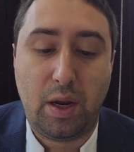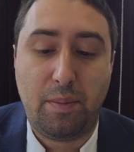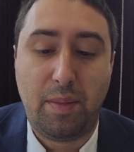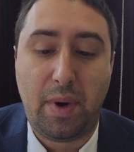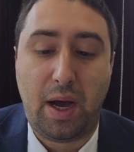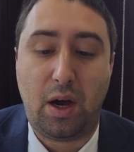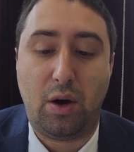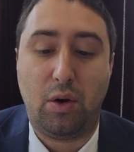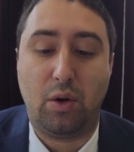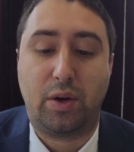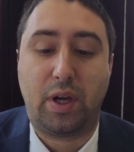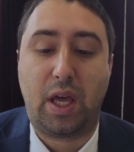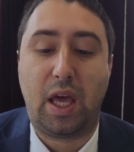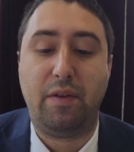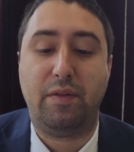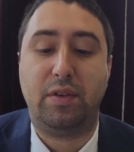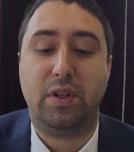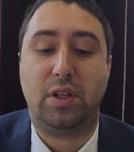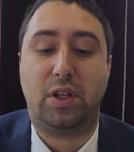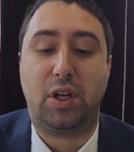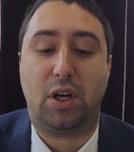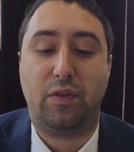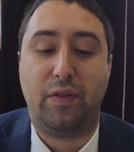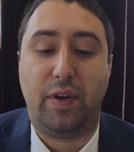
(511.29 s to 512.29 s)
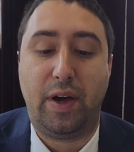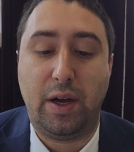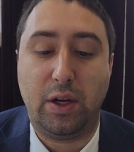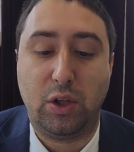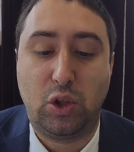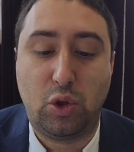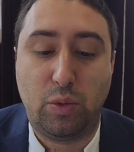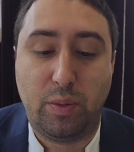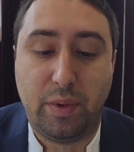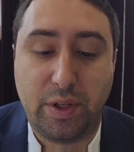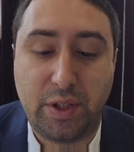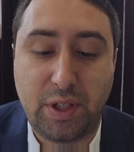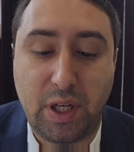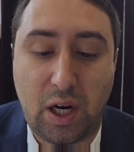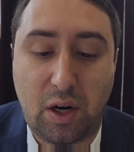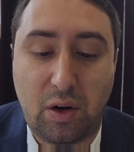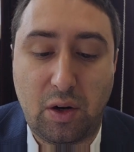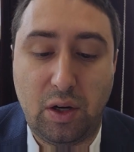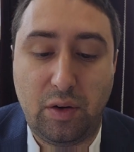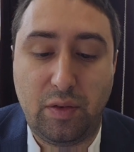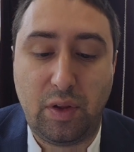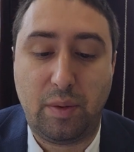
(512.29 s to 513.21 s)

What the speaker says: Mao came on the tarvaya tumas Arab.